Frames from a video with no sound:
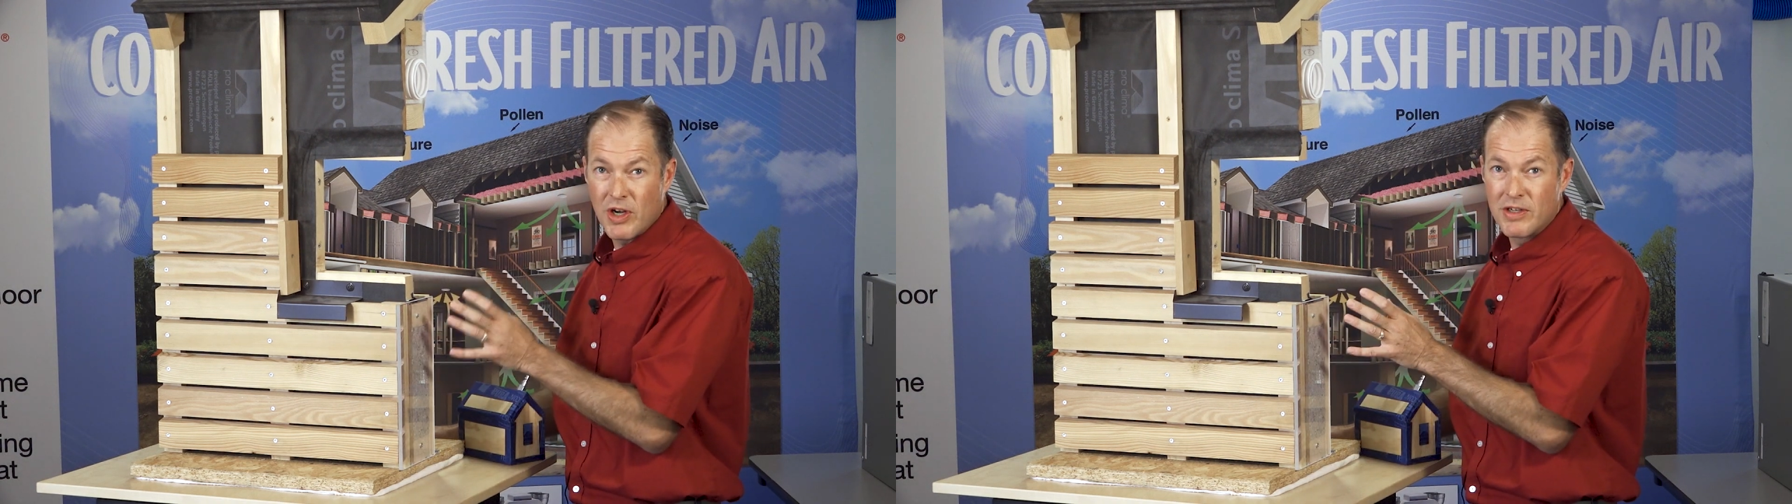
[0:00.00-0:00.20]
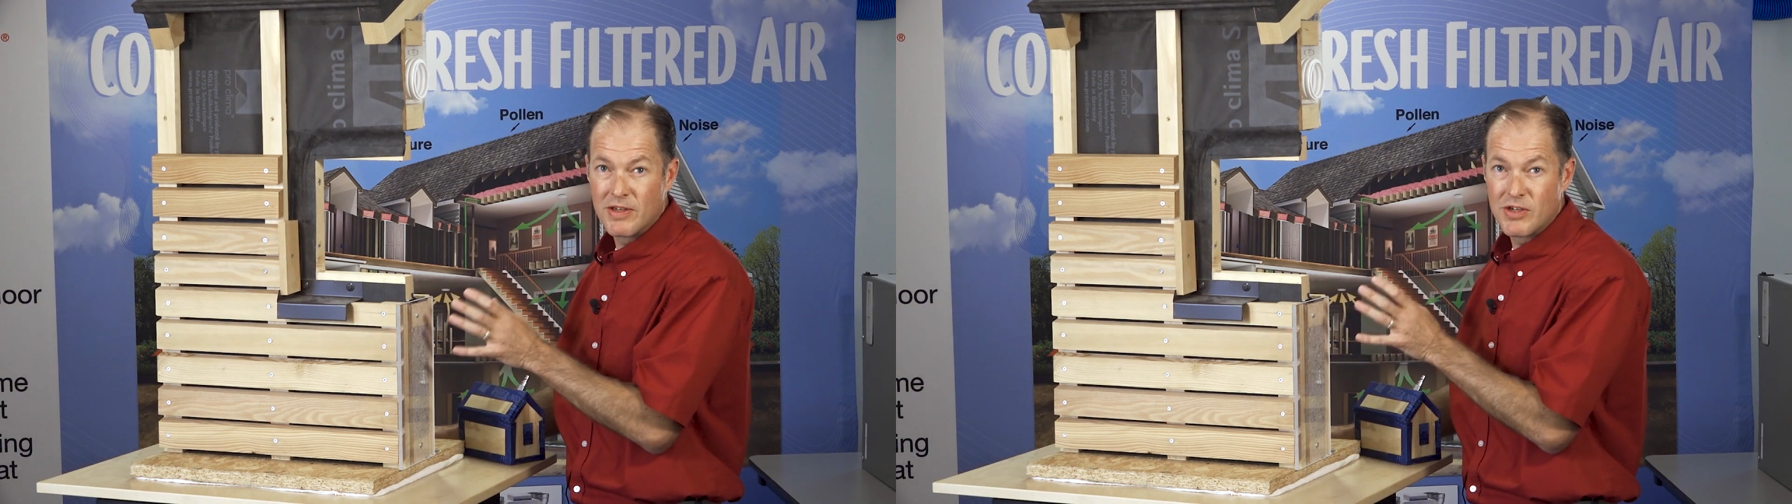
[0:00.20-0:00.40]

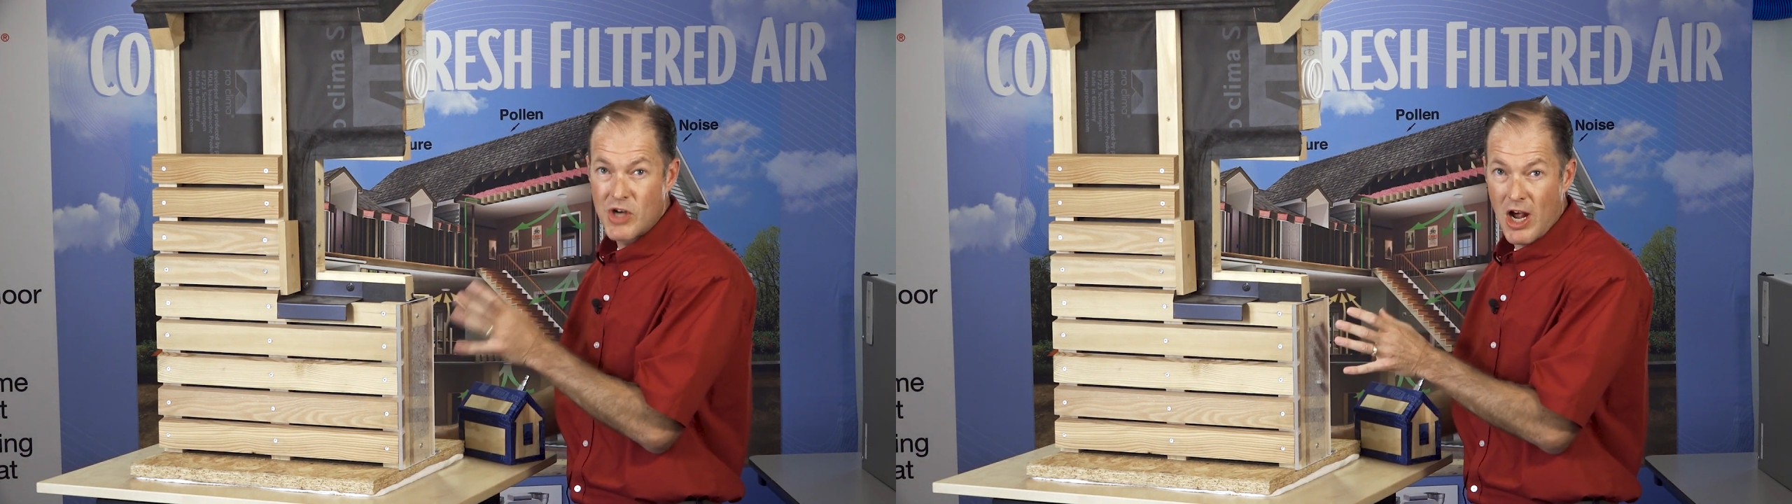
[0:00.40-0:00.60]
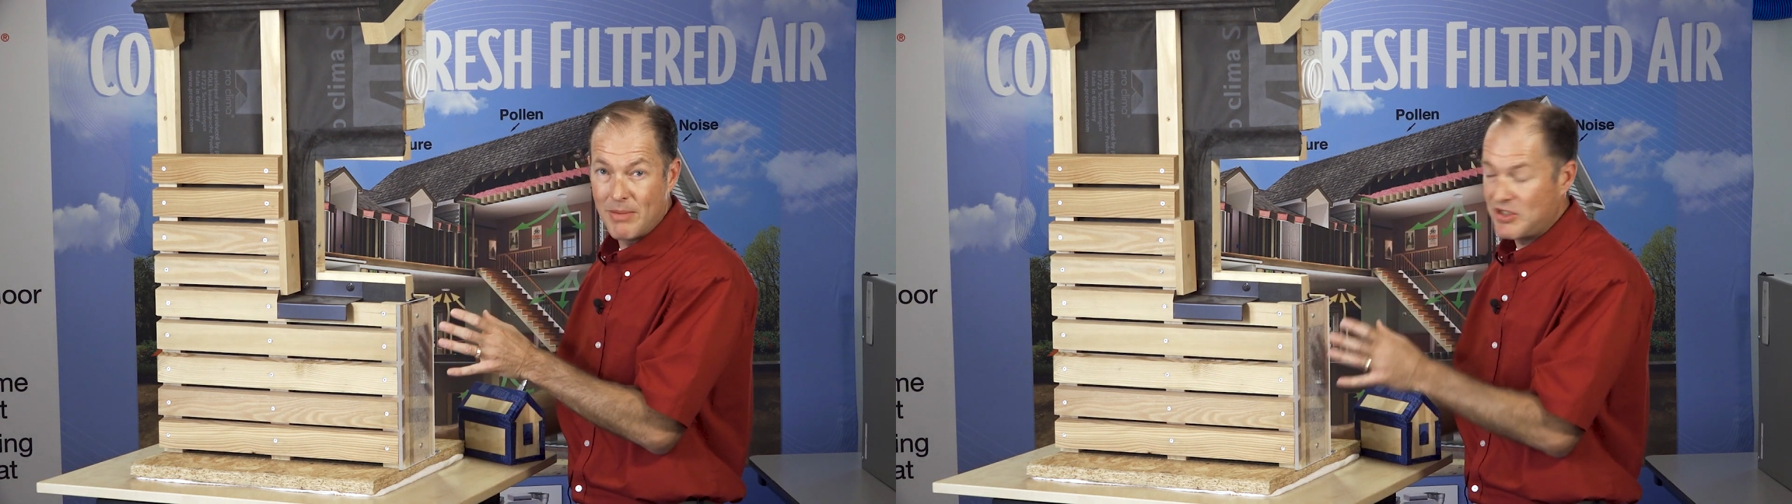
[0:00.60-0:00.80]
on your
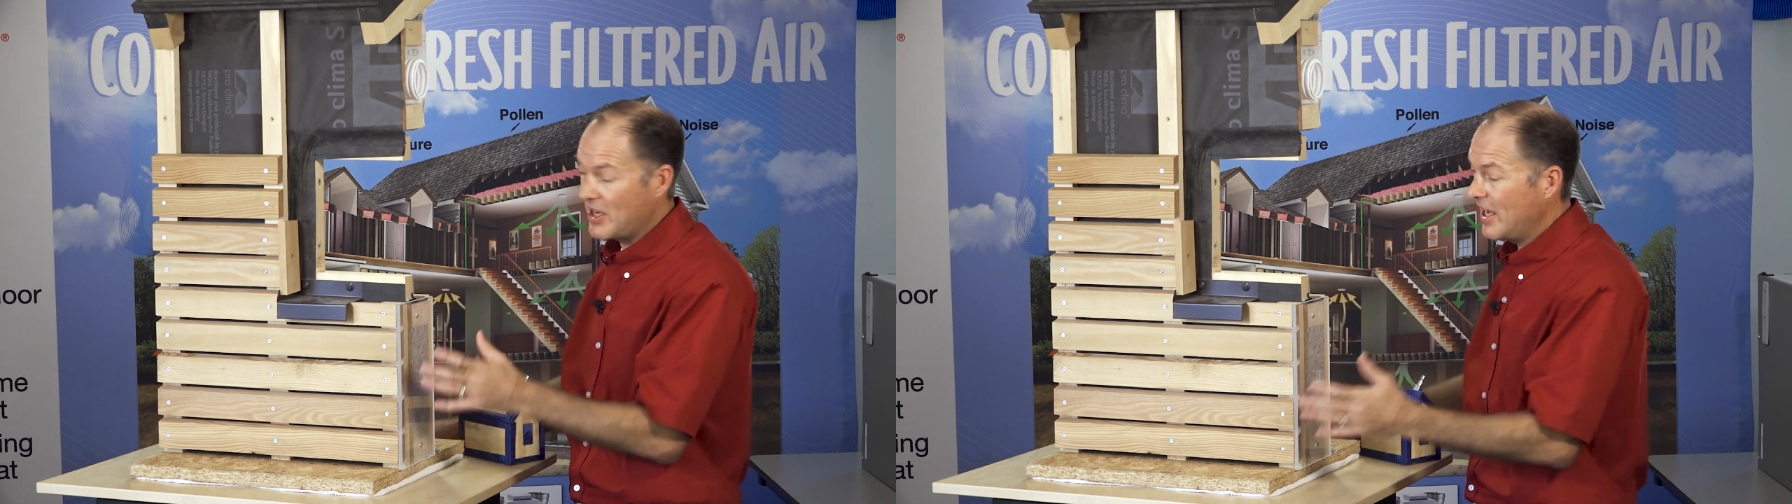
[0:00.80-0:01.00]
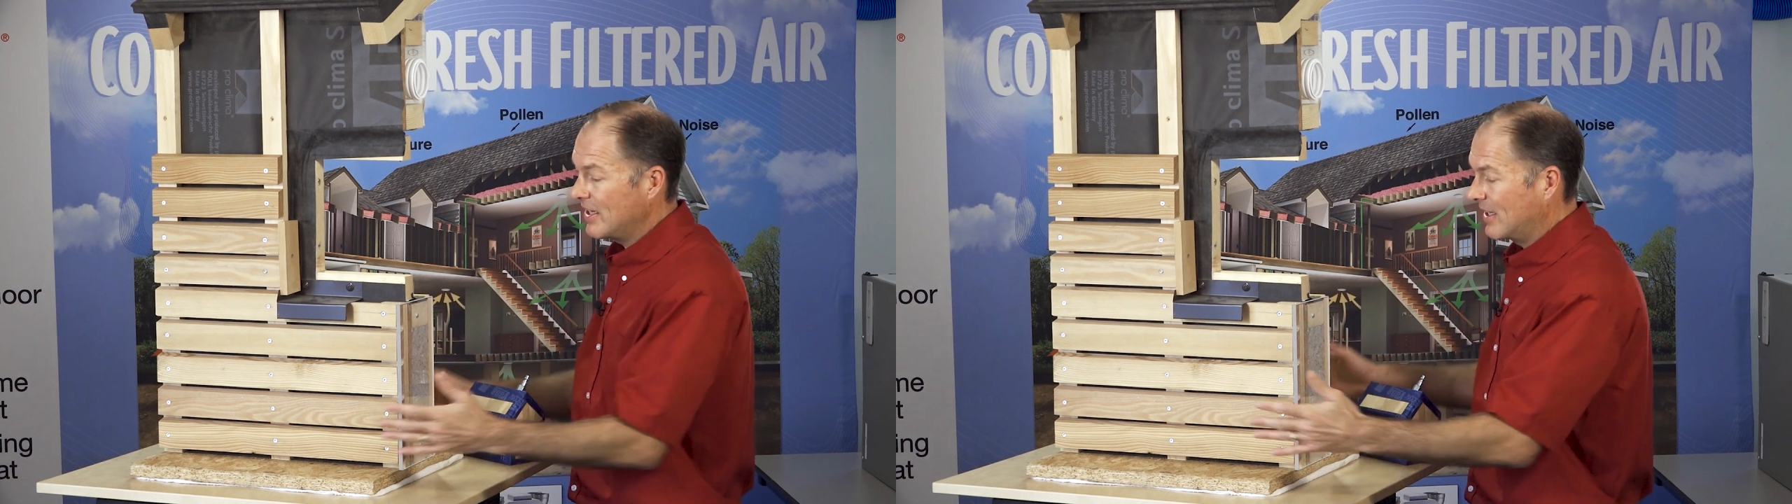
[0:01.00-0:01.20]
job
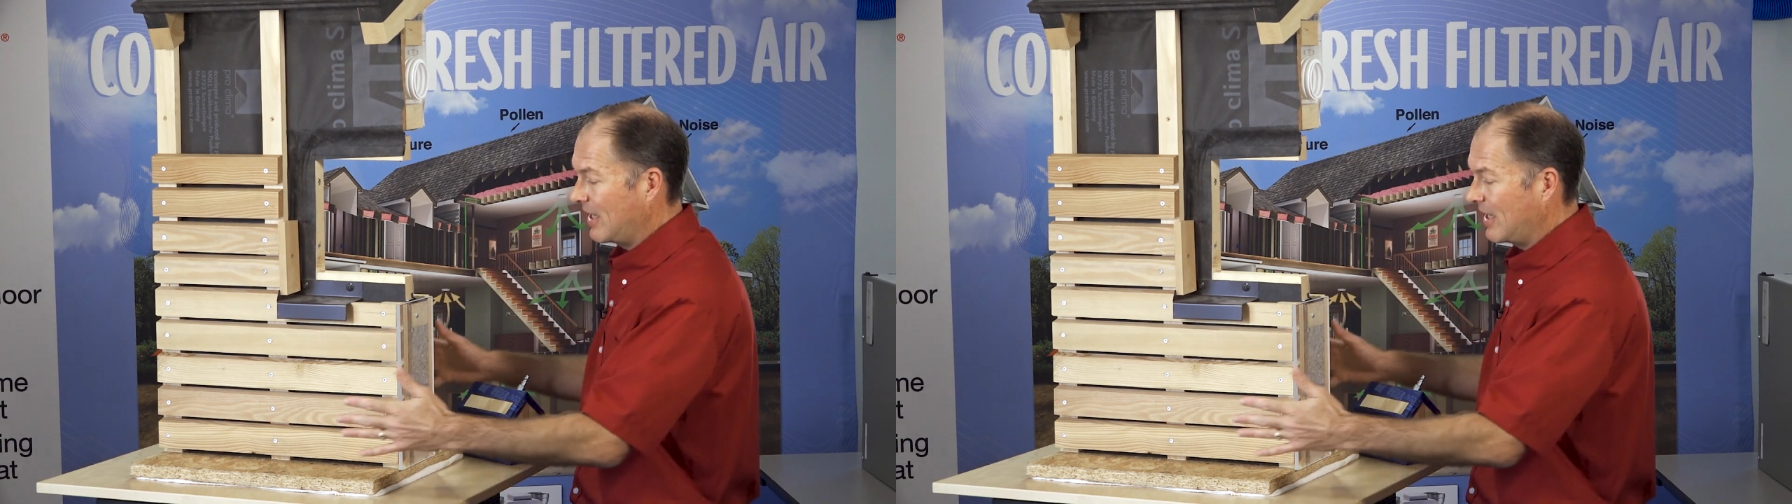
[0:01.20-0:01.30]
site